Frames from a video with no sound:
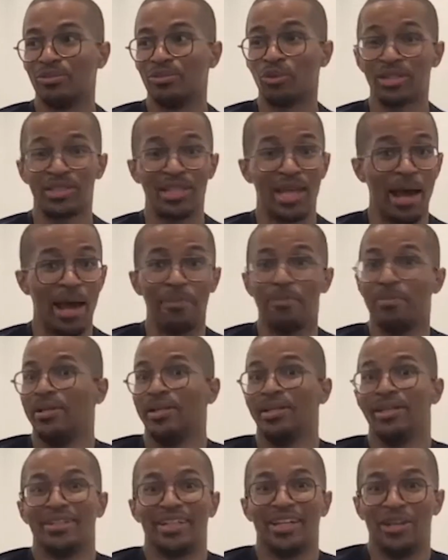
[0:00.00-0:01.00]
what's
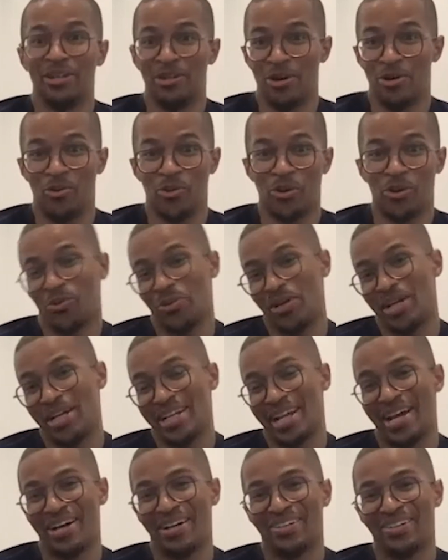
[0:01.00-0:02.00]
happening in our world
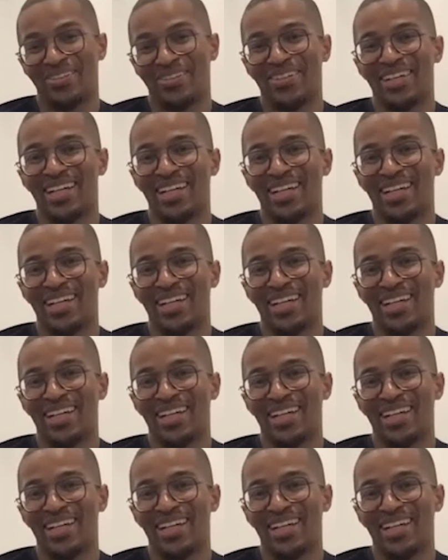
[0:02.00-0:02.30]
right now.